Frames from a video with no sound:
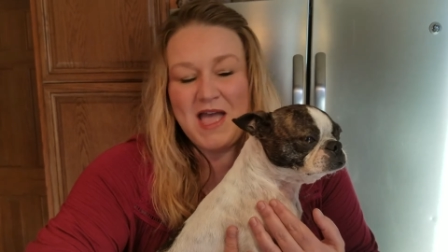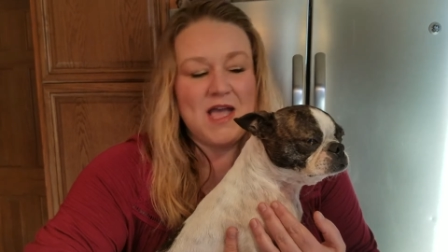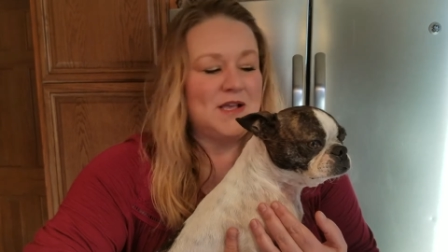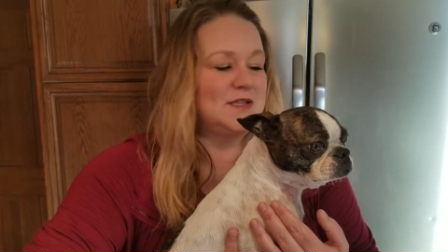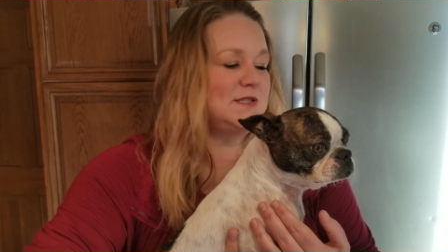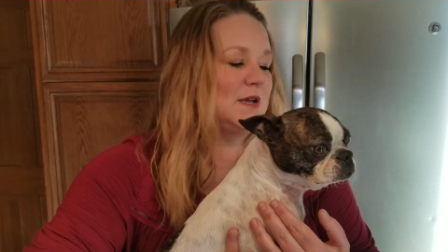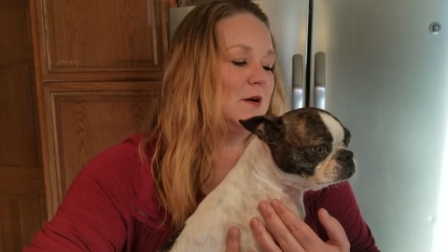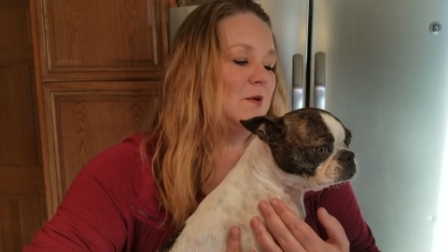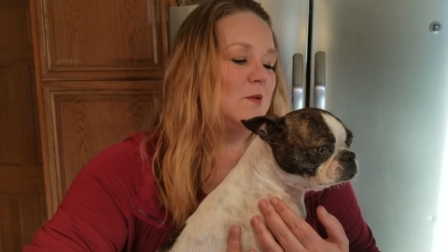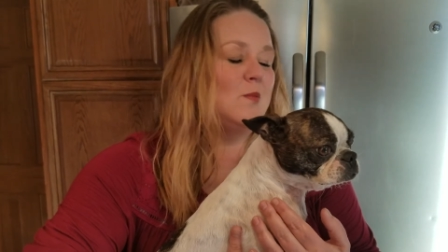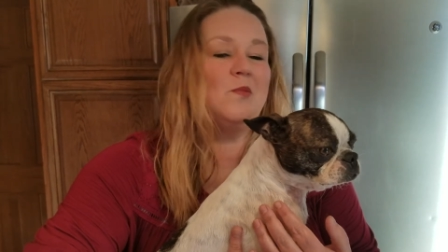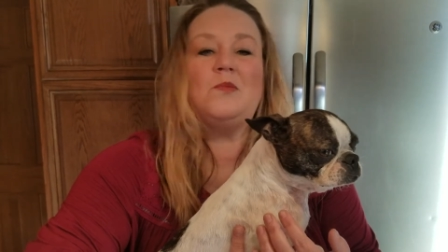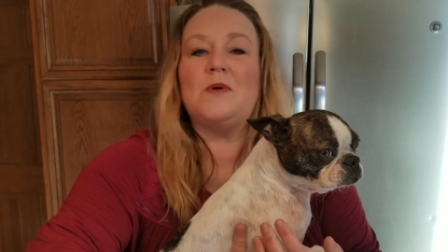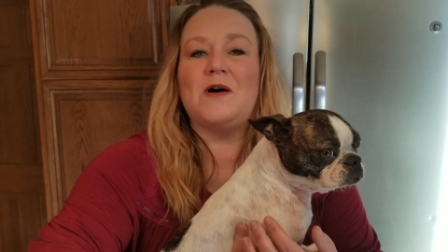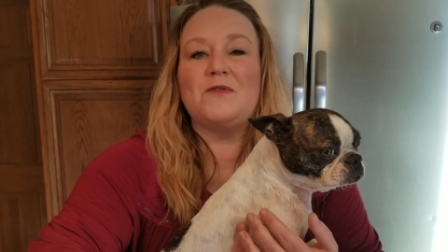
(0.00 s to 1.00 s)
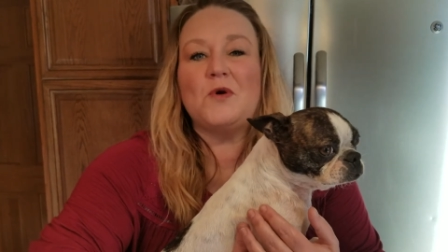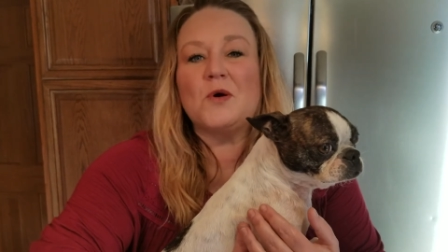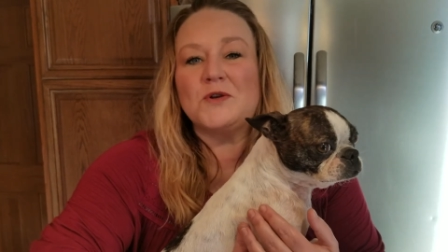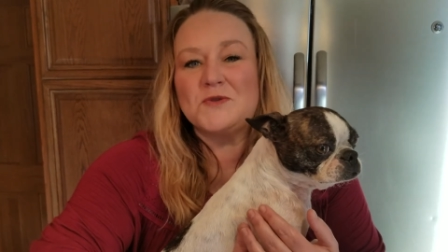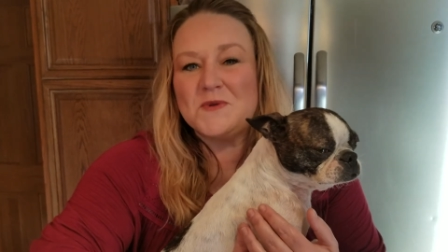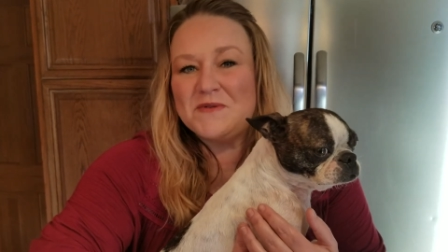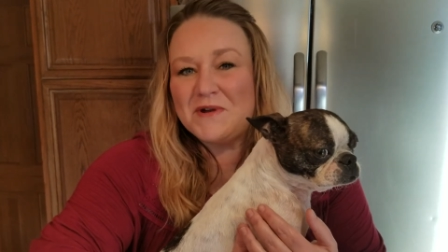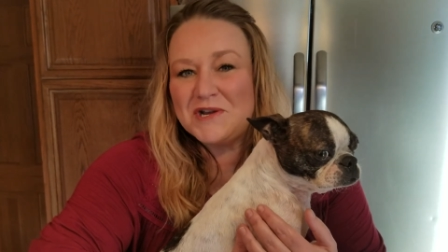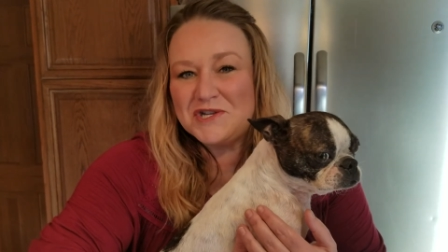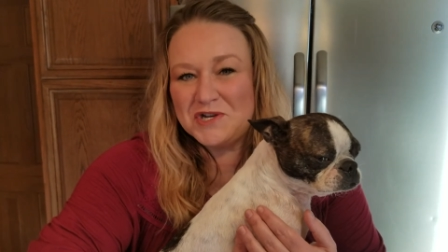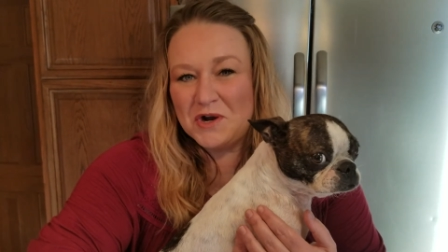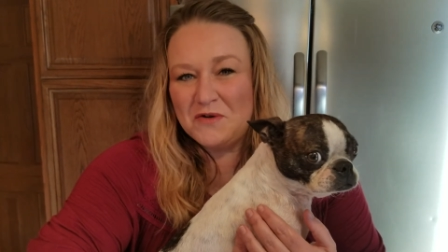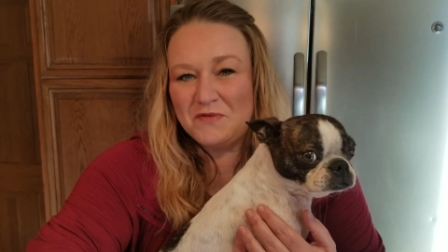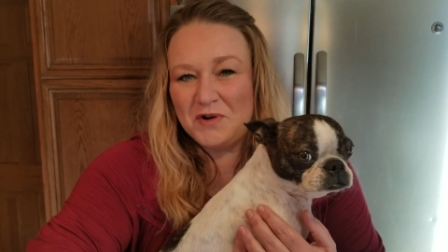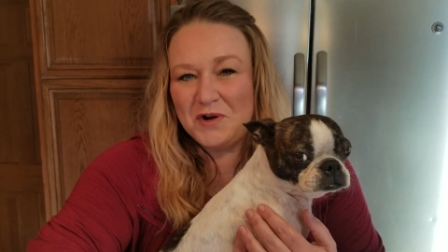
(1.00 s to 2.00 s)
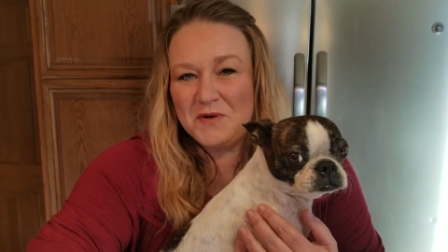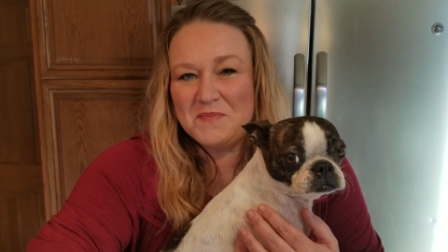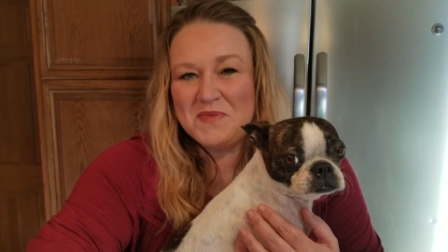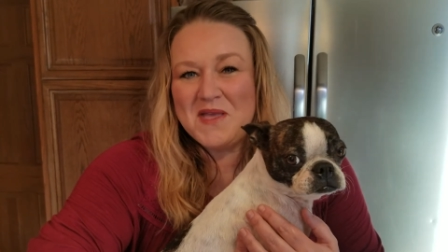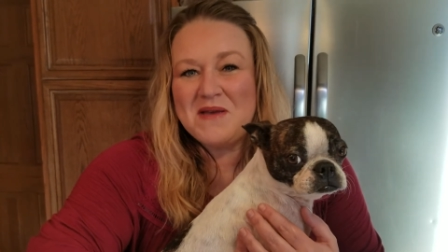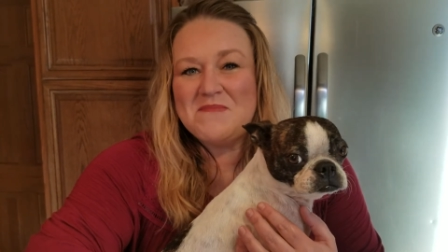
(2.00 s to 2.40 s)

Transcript: So, of course, we rushed over,